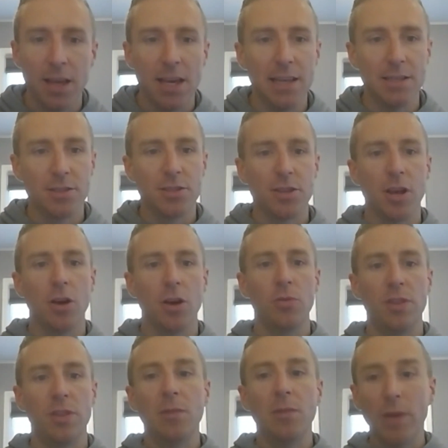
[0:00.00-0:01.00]
And
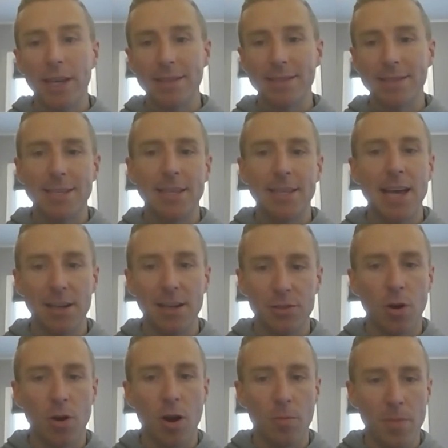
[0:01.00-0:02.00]
so then we can send that
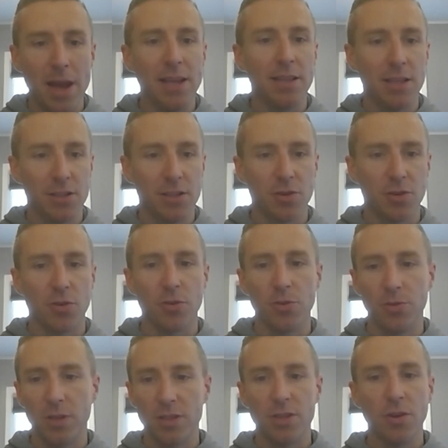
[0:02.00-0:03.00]
to our maintenance
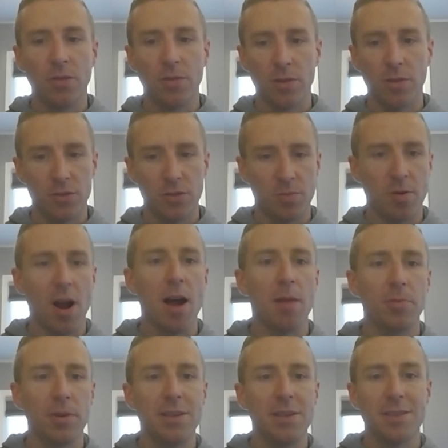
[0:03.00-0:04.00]
crew that's over those
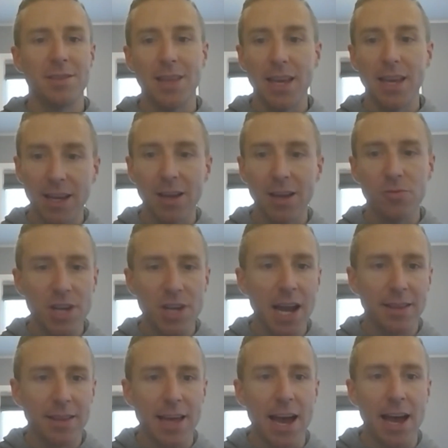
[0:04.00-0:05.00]
properties and they can go
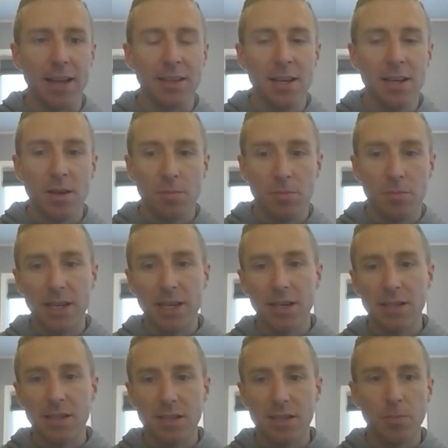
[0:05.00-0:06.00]
check that
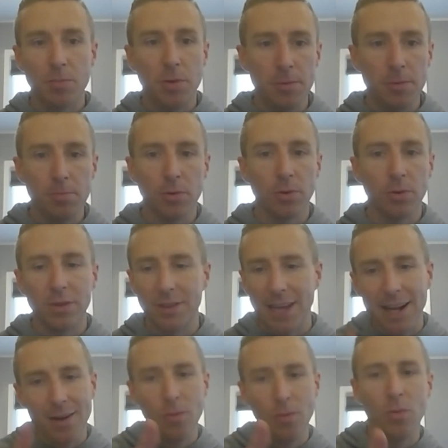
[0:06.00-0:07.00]
because the people,
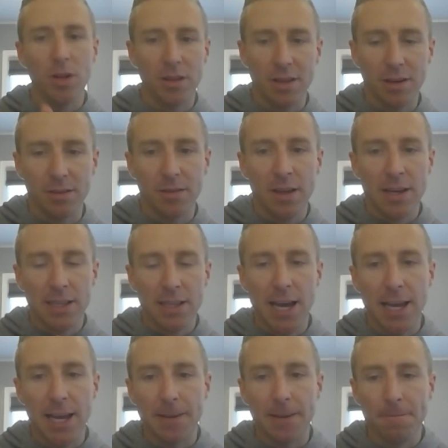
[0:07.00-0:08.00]
they don't want their,
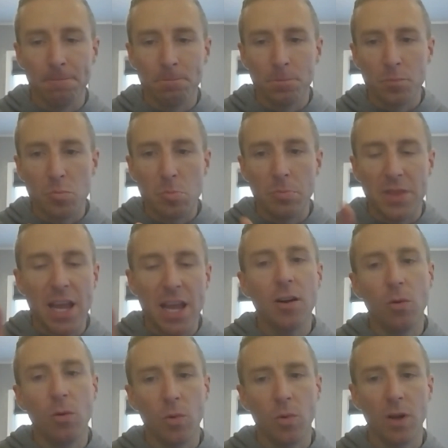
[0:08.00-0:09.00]
like, they
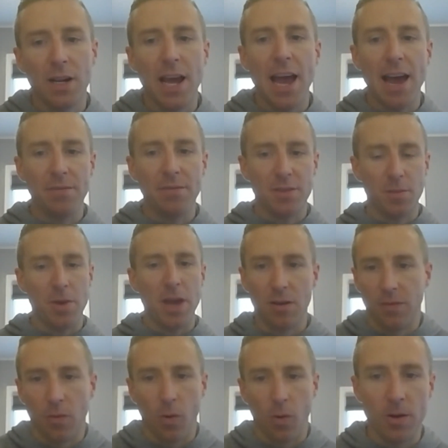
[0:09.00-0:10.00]
don't want to have to
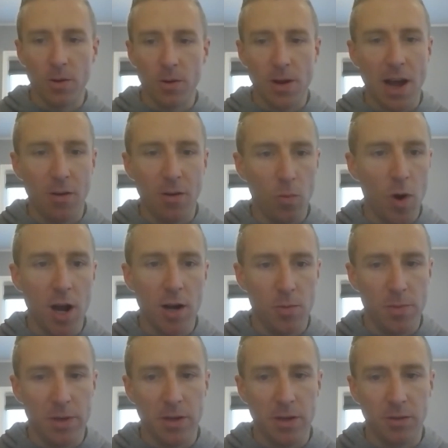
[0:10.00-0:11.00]
a $400
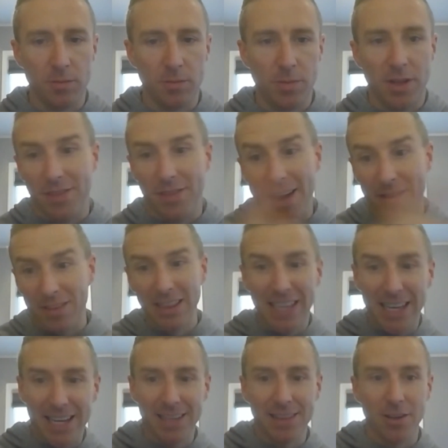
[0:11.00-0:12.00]
water bill. But if they have a
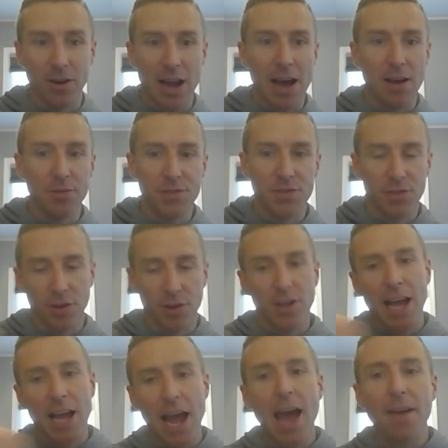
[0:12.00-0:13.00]
leak in their house, they're
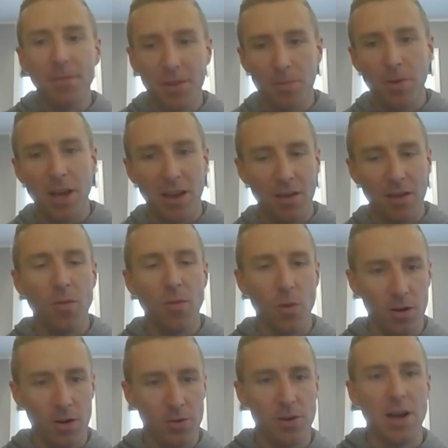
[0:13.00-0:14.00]
going to have to pay a
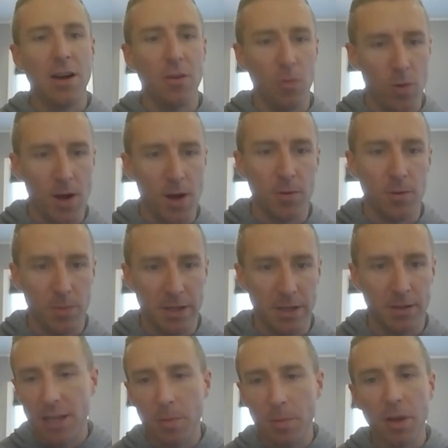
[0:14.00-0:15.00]
$400 water bill.
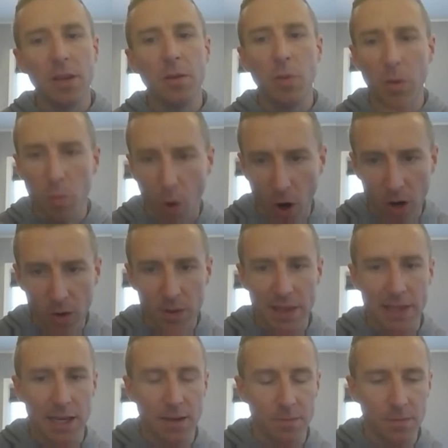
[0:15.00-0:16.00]
Typically, we work
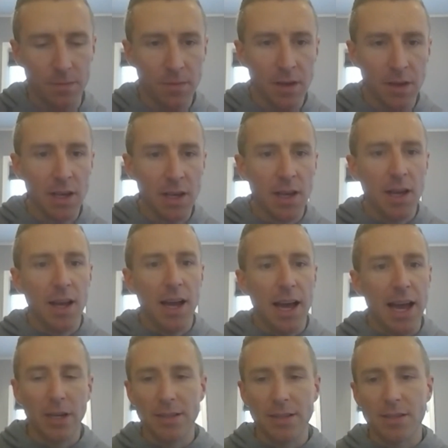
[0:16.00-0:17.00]
with them
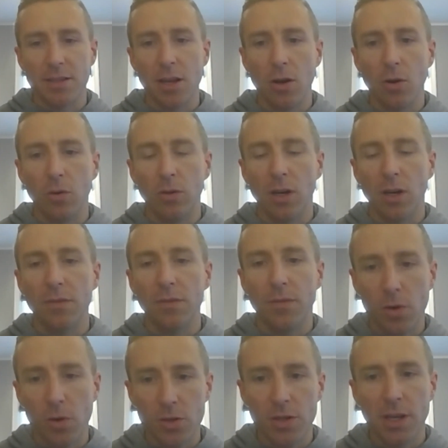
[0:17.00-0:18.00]
and so,
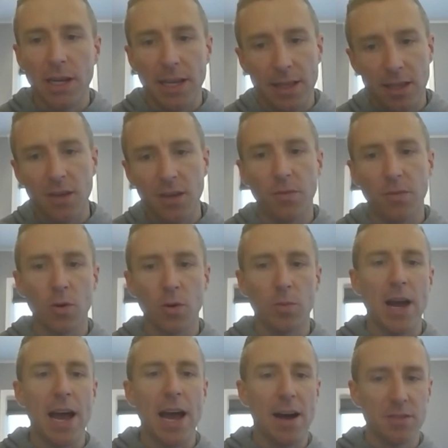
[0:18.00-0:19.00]
unfortunately, in the
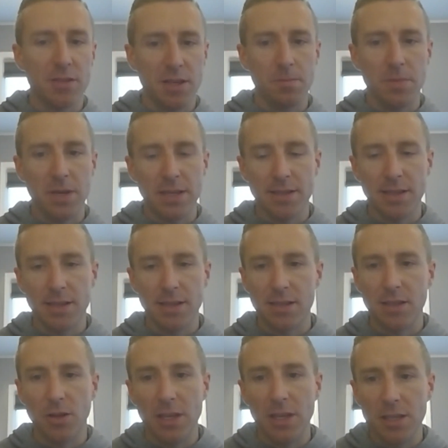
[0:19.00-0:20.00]
affordable housing
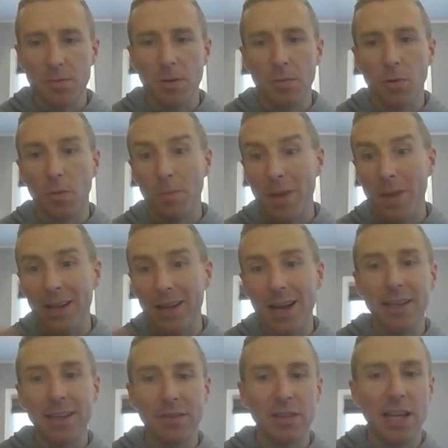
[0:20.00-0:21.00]
business, these people may
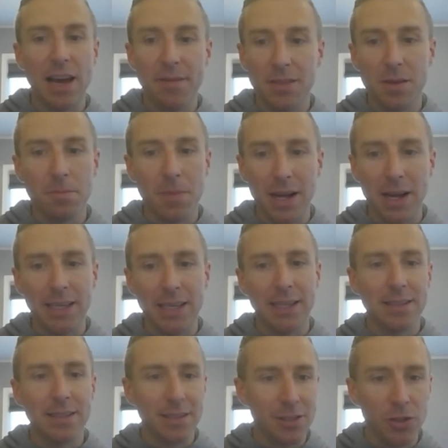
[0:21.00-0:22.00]
not even have the
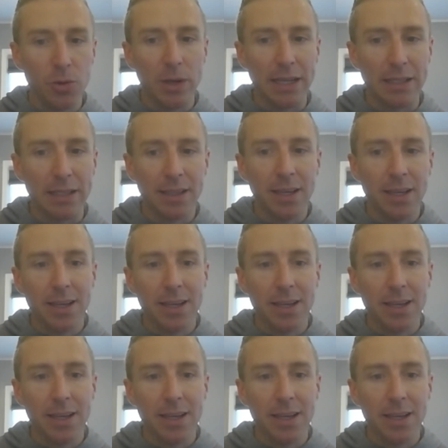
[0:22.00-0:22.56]
money to do it.